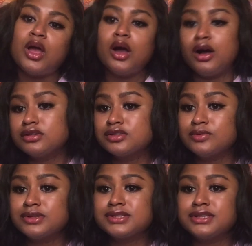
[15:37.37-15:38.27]
Also
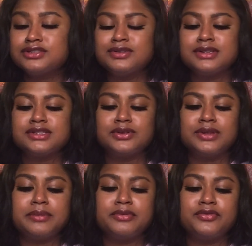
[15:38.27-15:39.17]
wanted to let you guys know
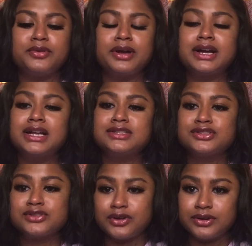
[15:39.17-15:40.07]
that before I got
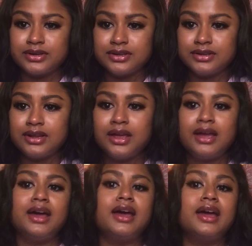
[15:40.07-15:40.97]
started,
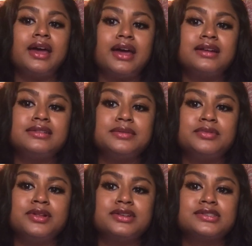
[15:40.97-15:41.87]
I had a lip
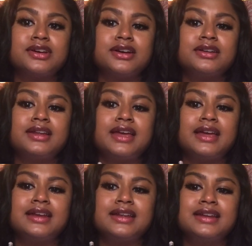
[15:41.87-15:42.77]
gloss on,
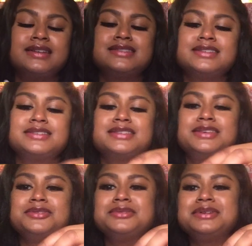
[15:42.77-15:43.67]
and it is this
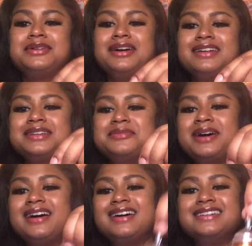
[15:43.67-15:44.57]
cute little honey
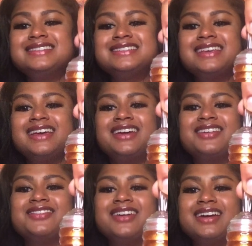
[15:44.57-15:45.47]
pot,
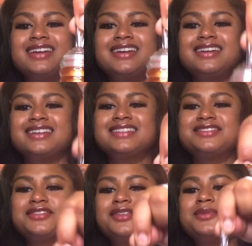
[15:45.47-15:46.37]
right? It is
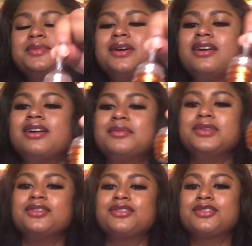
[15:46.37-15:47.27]
from
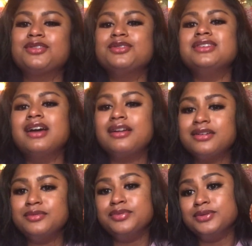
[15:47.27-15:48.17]
your girl
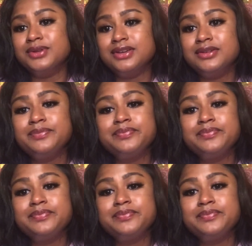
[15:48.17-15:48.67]
Yana Beauty.